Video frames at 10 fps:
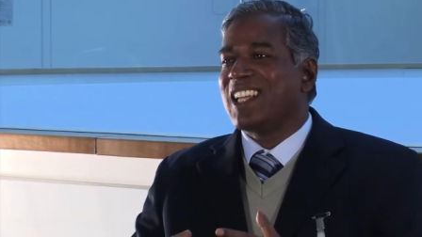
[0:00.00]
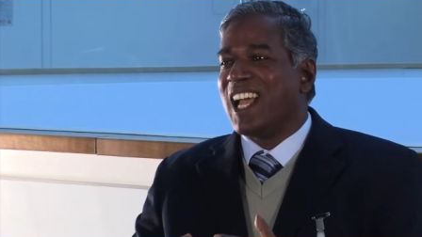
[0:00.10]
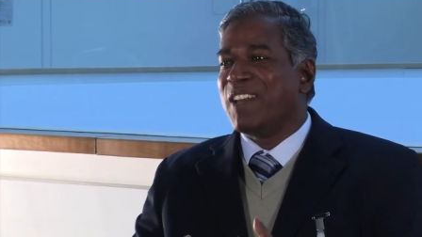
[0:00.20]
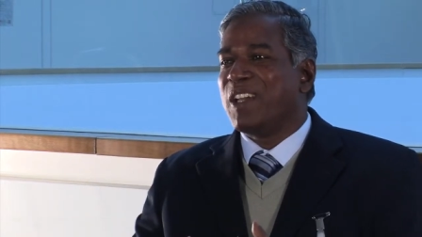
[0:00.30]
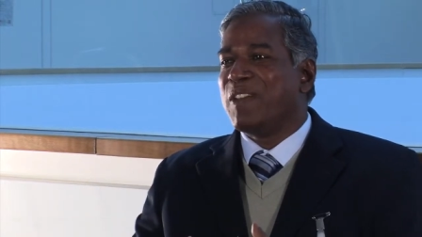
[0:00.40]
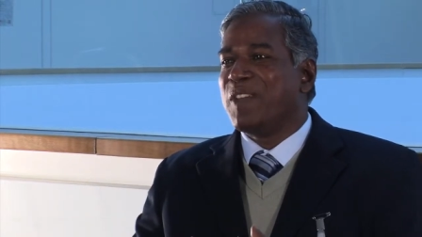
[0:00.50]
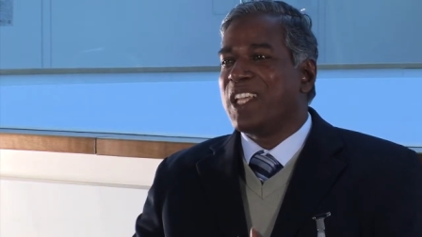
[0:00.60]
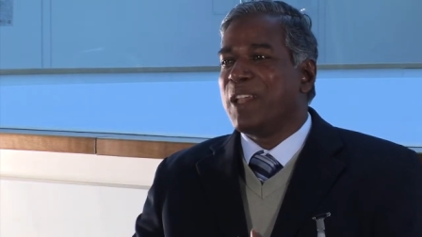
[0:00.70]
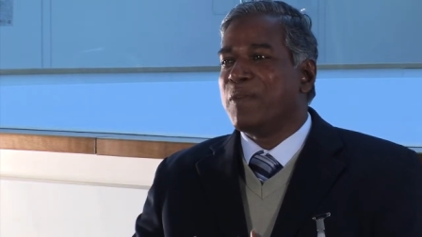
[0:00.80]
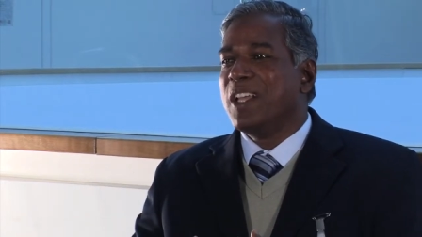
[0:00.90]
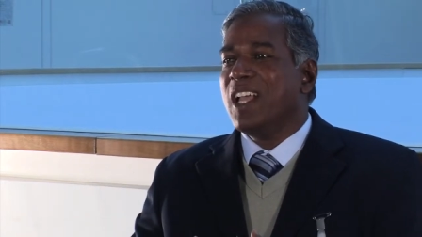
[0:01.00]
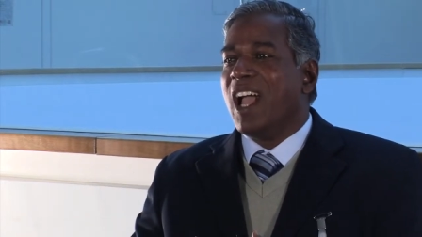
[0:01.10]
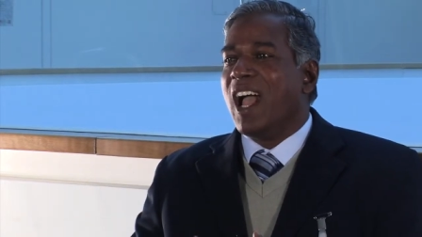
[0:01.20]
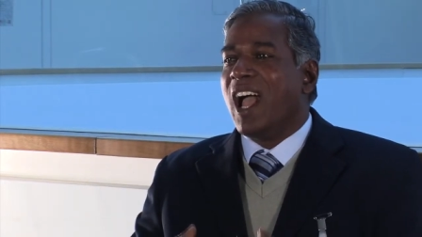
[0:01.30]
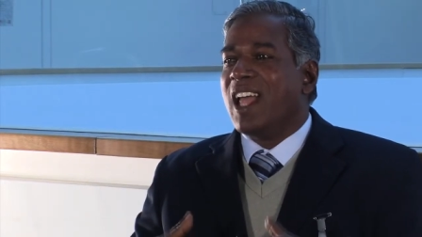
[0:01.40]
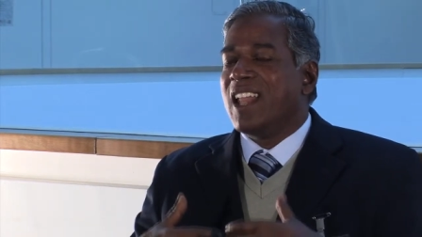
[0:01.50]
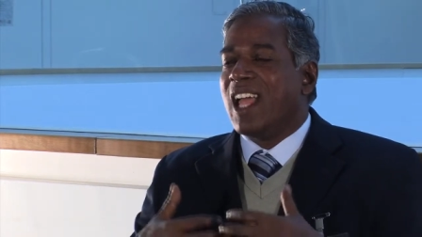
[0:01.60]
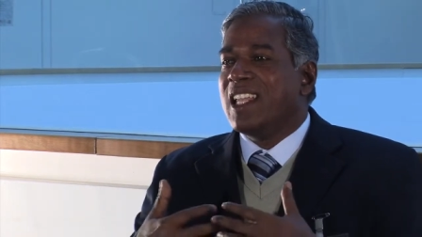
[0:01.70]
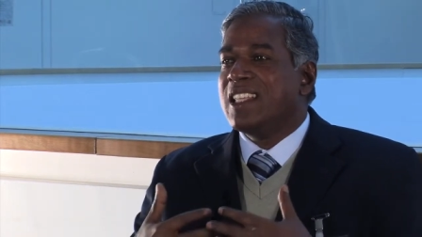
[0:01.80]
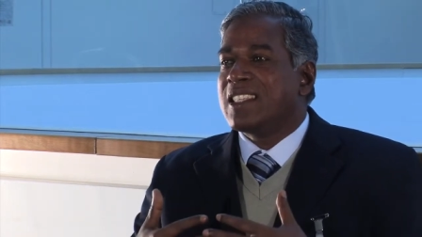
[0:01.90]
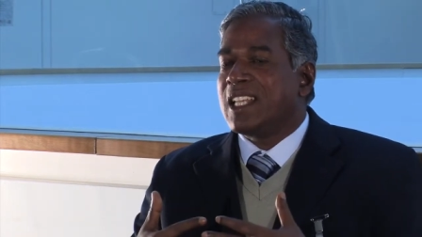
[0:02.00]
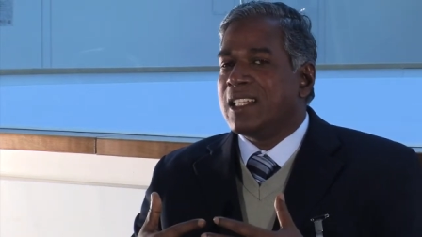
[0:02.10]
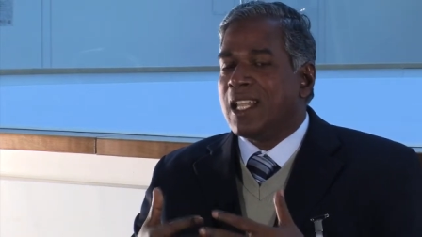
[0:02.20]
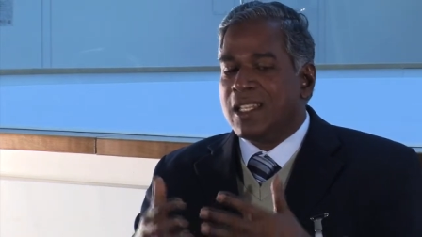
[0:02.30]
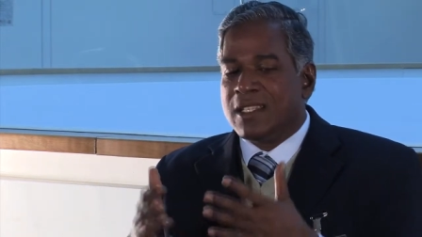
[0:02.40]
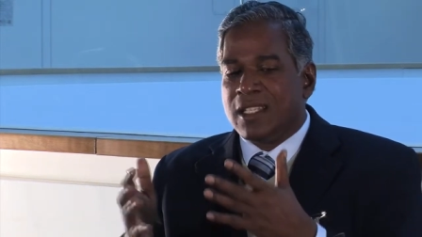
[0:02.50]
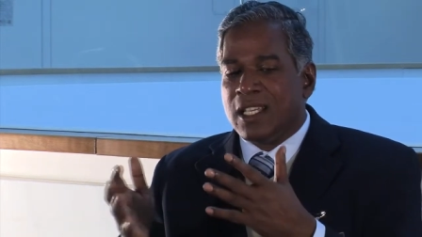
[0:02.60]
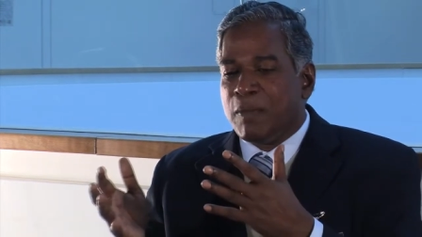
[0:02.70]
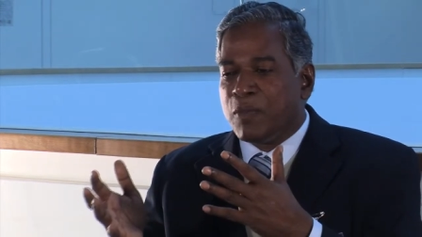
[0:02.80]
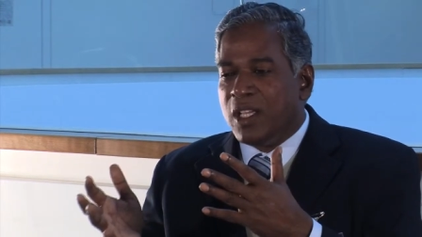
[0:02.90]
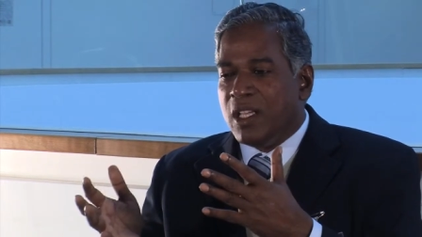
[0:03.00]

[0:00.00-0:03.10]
And when he became, and, and he said there is a,